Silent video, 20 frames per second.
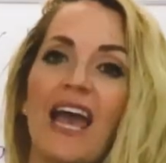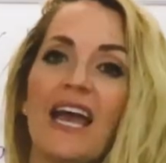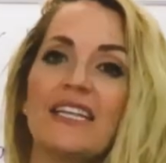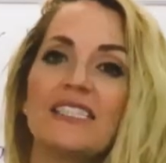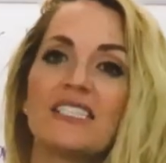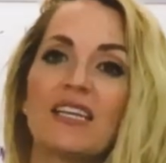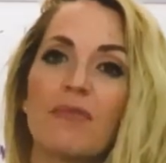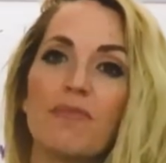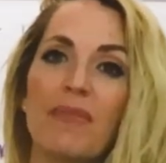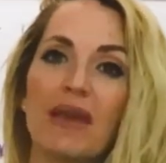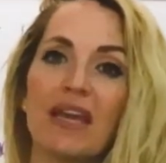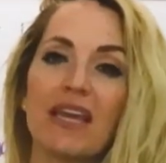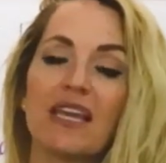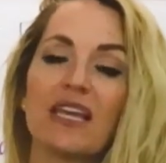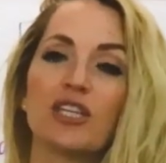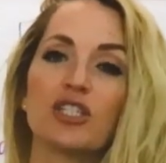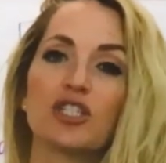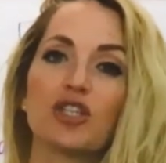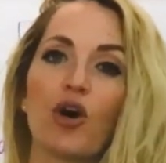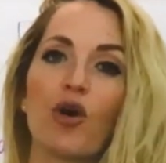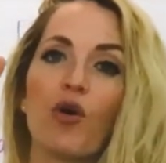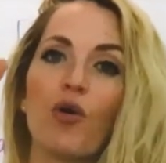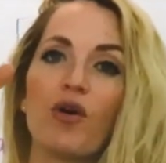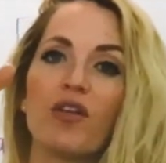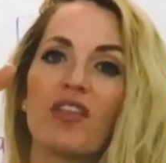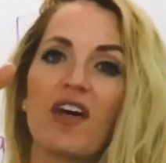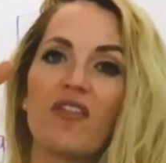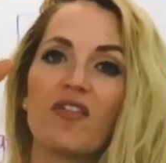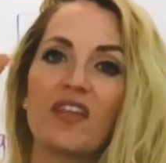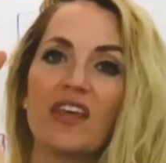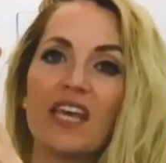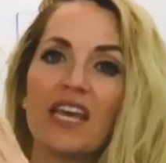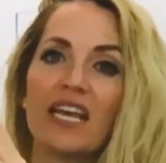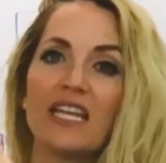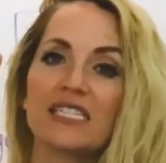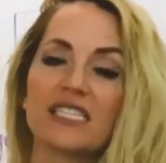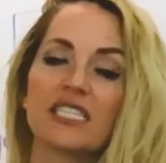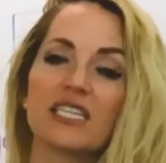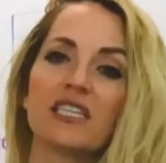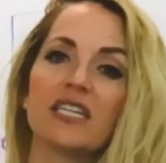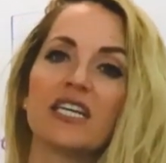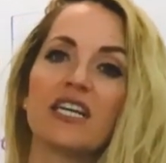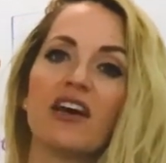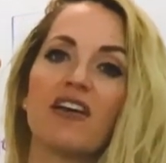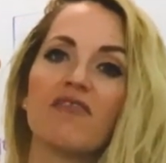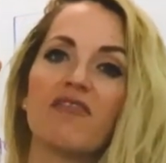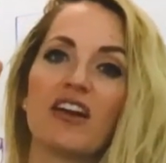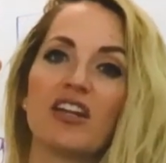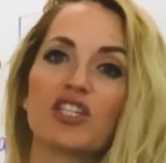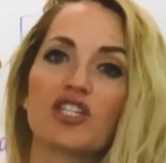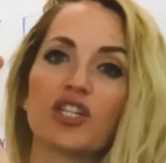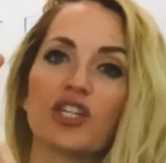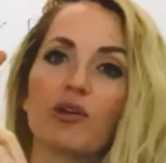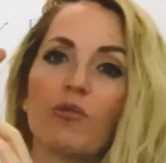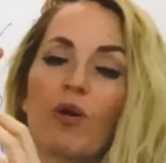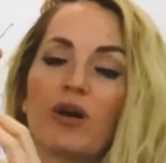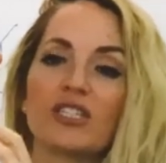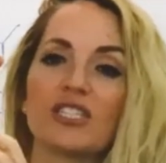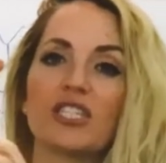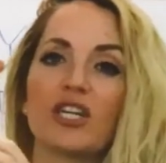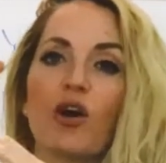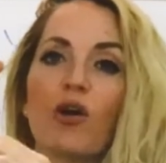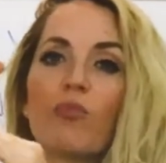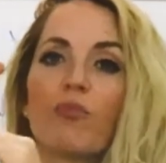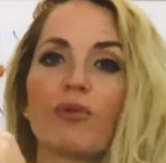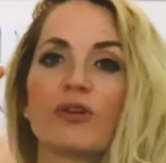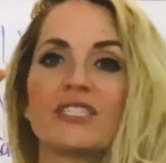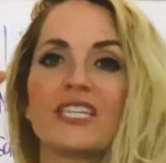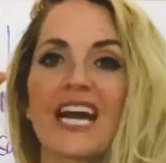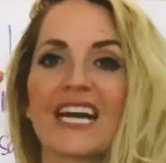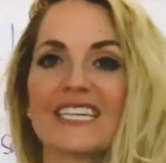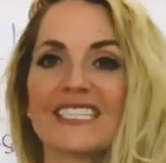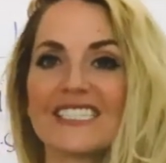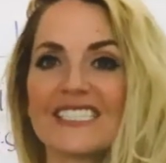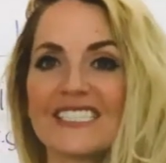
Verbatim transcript: ends up making it so that the insulin eventually wants to go and protect